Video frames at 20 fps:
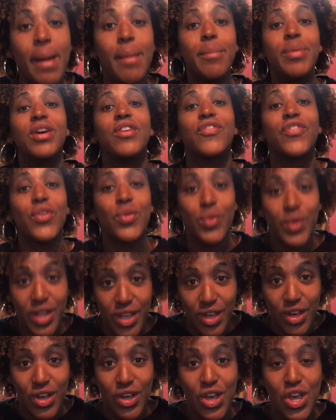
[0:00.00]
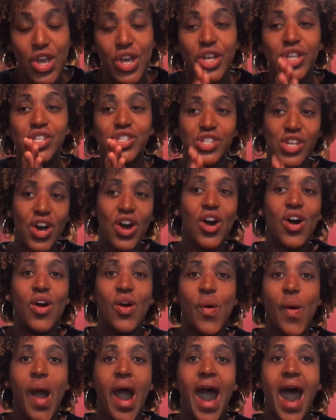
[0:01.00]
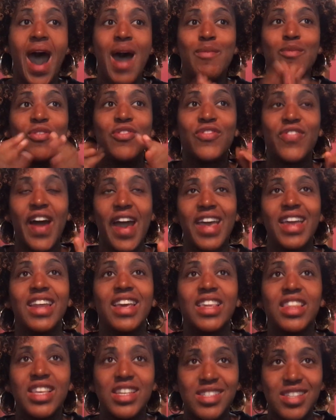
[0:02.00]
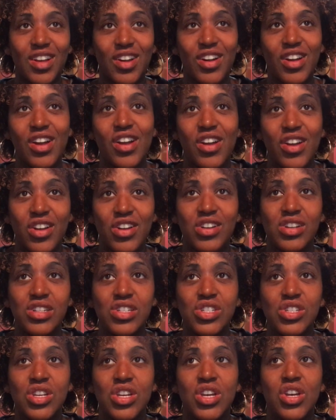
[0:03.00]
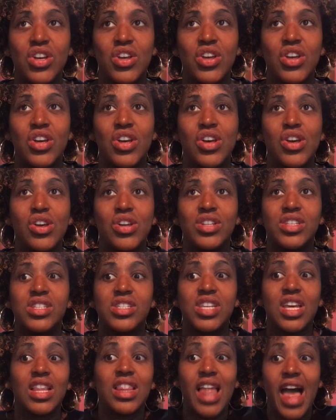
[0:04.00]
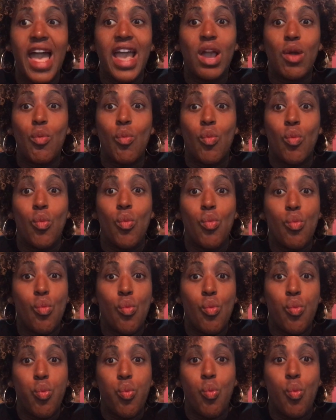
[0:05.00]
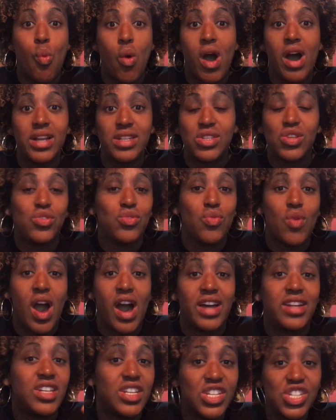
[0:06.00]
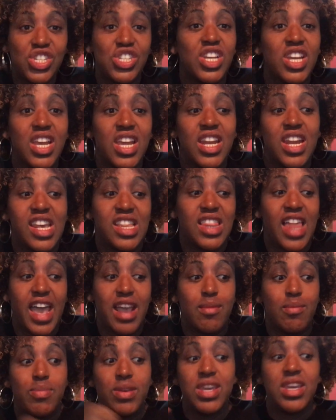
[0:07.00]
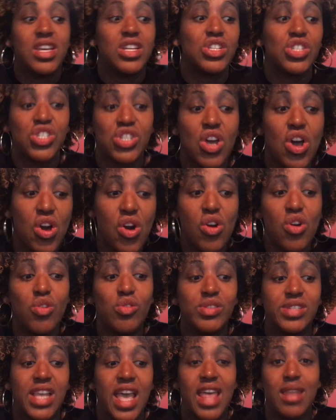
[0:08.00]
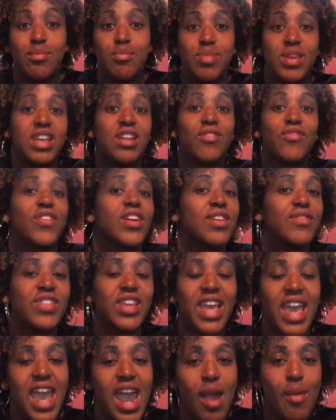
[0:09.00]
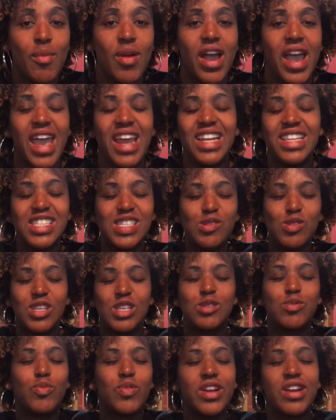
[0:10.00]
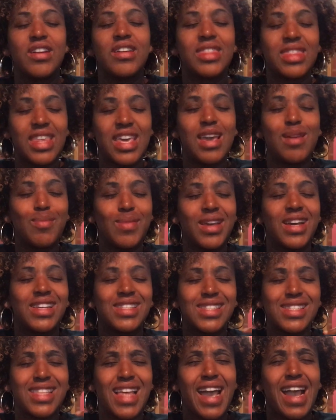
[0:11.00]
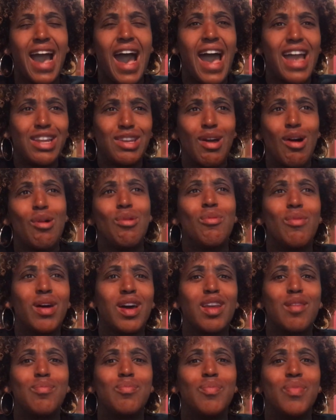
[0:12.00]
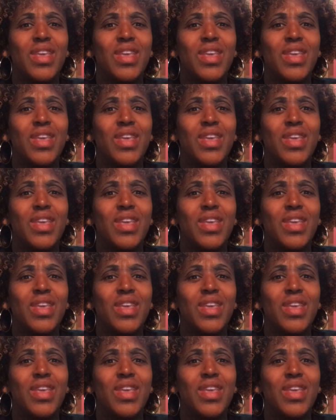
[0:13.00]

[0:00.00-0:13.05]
but for real. So I'm fighting this urge to like want to audition and like be in shows and be in front of the camera. And it's this weird thing because it's like I don't want to